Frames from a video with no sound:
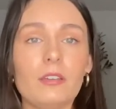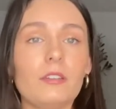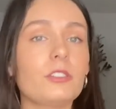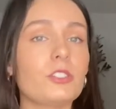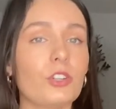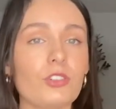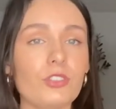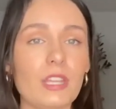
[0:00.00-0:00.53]

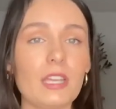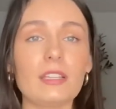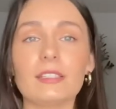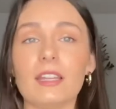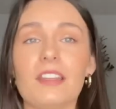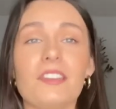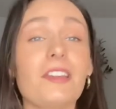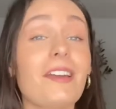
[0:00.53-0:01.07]
skirt things, and I
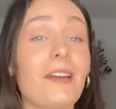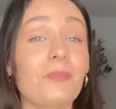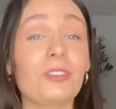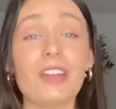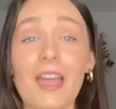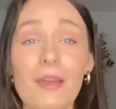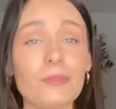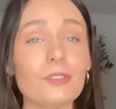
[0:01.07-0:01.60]
think I'm gonna
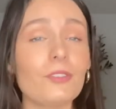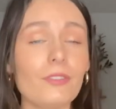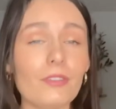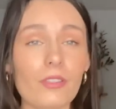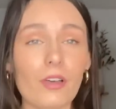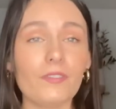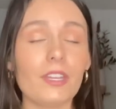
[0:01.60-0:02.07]
absolutely loved